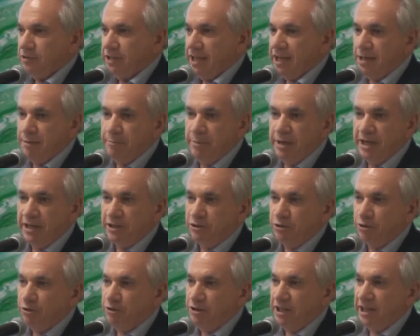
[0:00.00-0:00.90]
take a
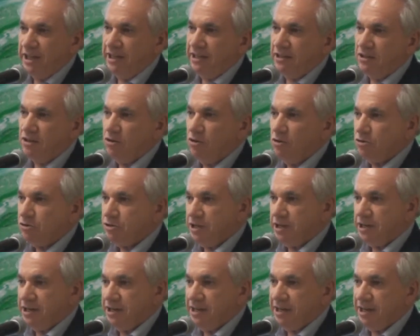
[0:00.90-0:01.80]
minute to thank
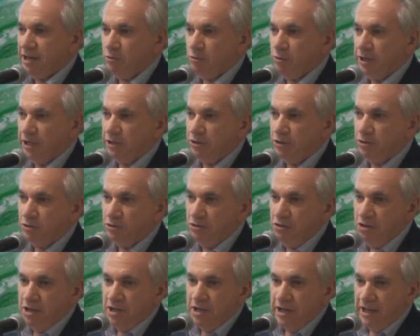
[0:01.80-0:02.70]
Jose Enrique
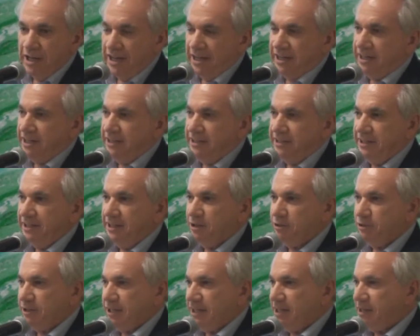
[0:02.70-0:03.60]
Cueto and
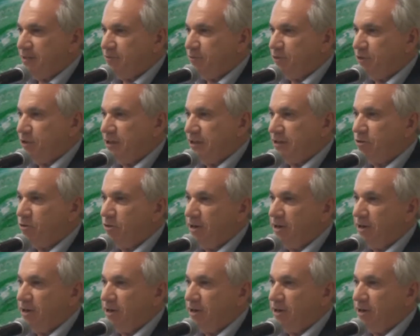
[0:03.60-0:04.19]
Cristina Ortega for the